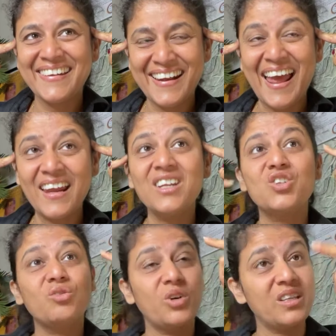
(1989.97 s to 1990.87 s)
Right? So
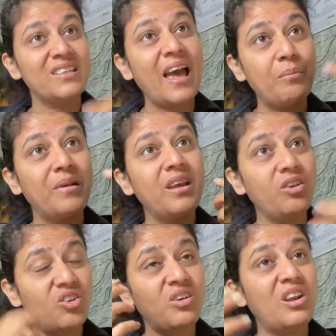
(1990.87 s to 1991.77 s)
what is happening? You
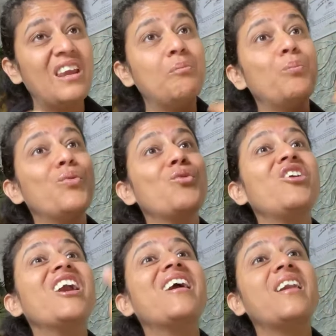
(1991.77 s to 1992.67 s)
are
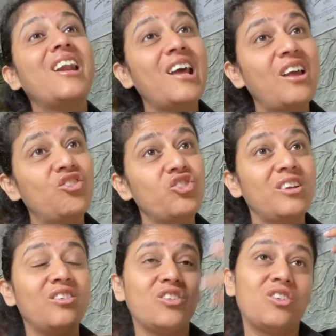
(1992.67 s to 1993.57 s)
improving and enhancing
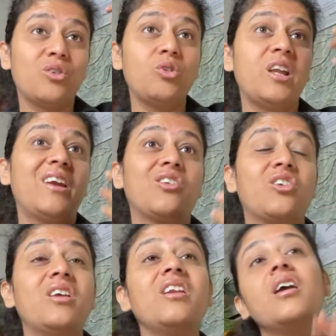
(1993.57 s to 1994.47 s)
the
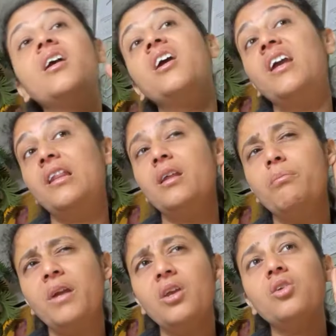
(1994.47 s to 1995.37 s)
circulation in the
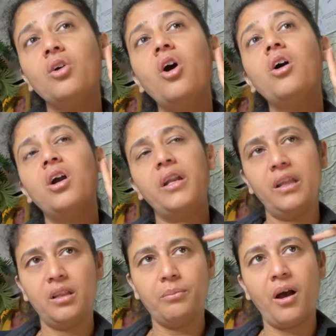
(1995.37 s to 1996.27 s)
major organ in
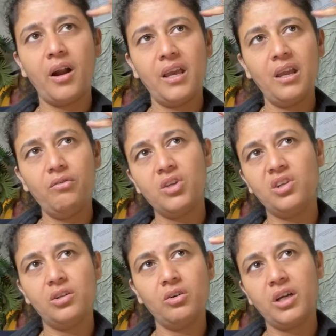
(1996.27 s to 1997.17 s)
the body, which is
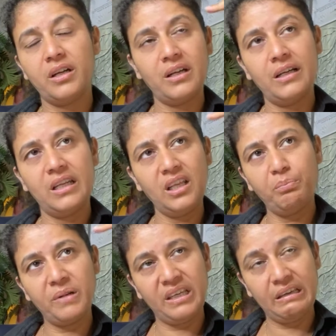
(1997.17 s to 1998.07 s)
located
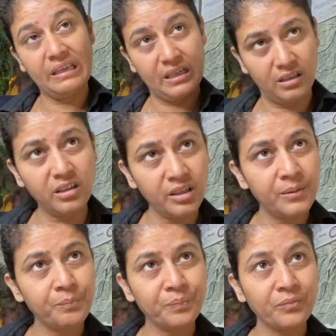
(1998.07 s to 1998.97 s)
deeply here,
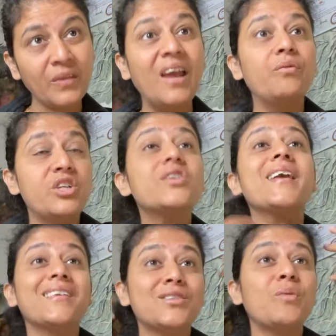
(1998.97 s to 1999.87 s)
and which
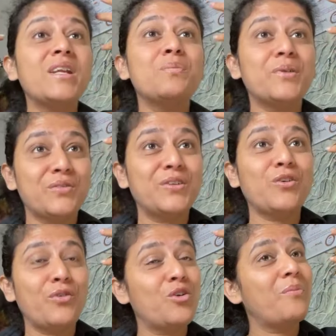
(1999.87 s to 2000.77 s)
takes 20% of
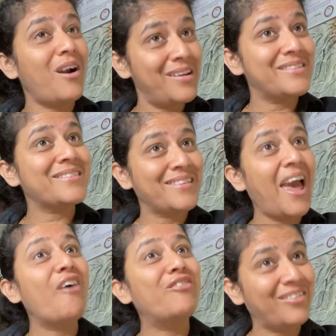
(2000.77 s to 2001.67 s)
our body's
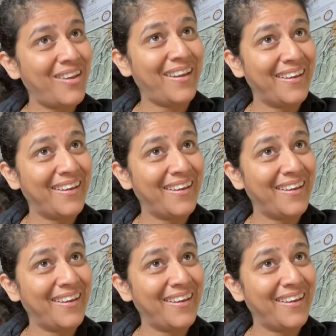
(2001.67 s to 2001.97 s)
everything.